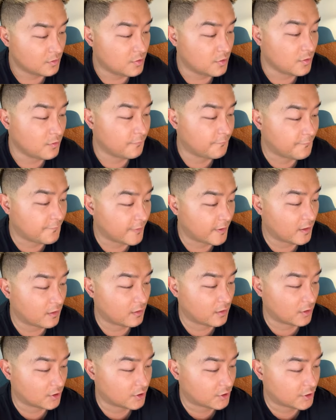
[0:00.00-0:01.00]
Do you
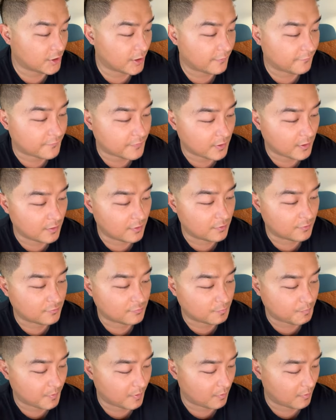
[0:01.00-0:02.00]
feel a shift in the
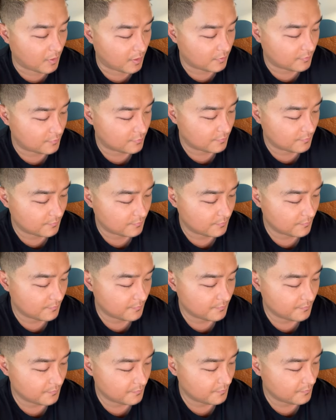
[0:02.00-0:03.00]
spirit?
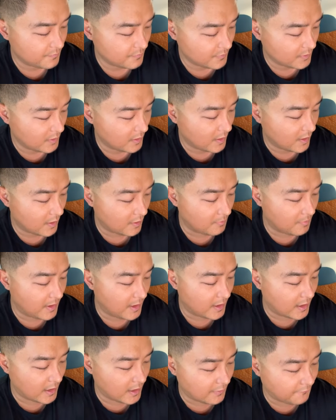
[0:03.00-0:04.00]

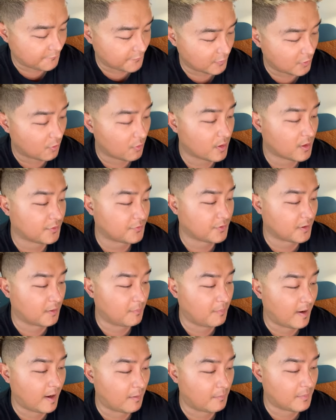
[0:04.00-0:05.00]
Amen. And if you know
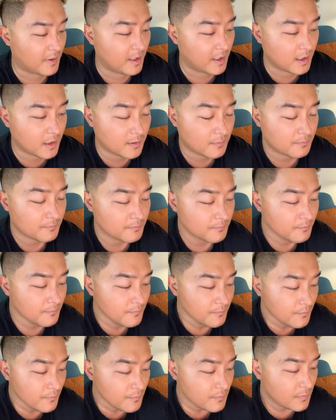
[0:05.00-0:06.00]
anything about me,
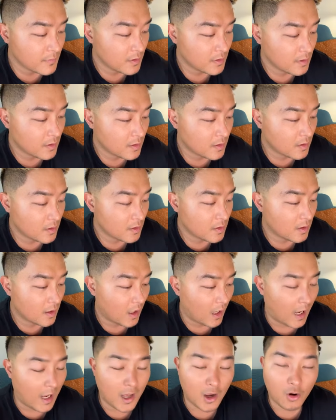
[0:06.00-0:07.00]

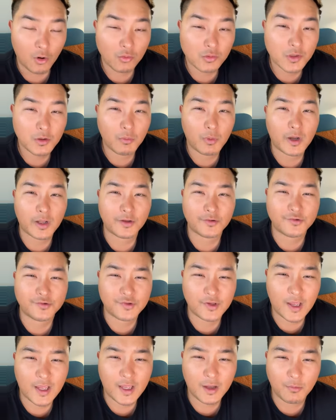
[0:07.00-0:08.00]
I only want to
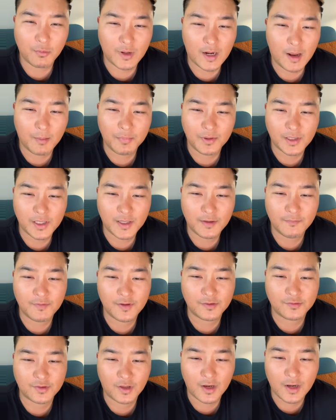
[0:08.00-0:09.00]
say what I
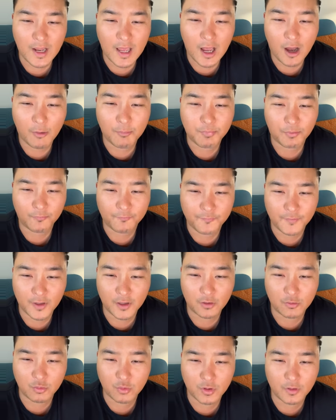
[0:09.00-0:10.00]
believe is a now
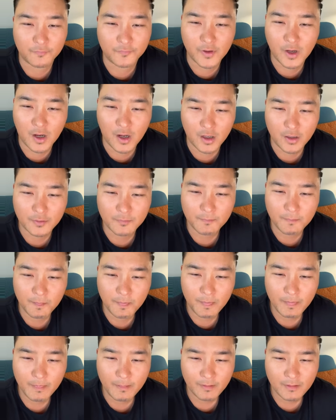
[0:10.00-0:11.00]
prophetic word of God.
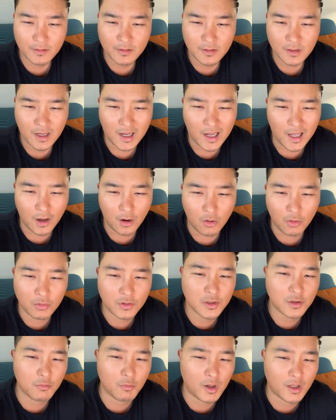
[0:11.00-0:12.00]
I
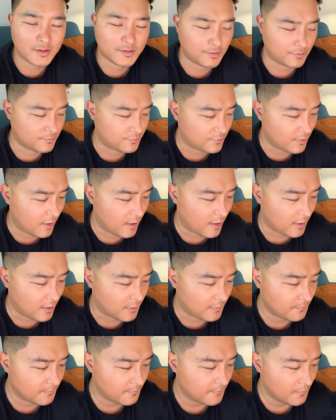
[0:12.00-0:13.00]
only want to
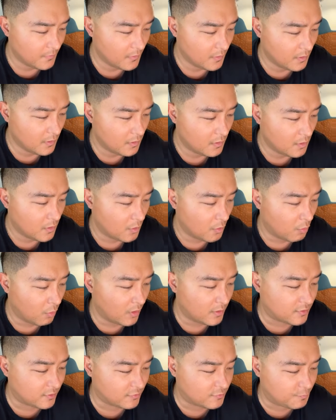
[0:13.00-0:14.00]
say
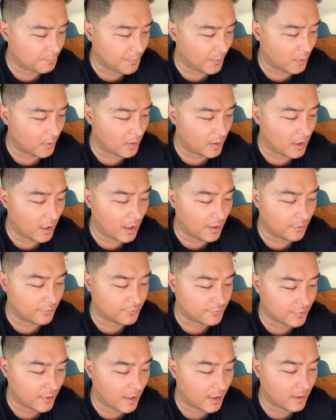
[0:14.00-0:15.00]
what the Spirit of God
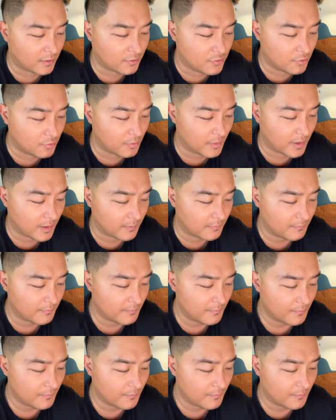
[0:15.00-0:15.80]
is saying and doing.